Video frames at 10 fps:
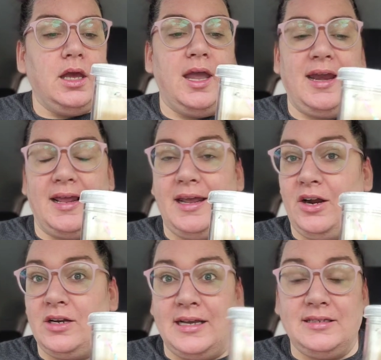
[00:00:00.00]
It had
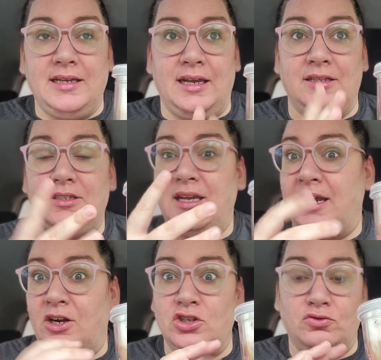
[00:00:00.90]
hair dye stains, tears,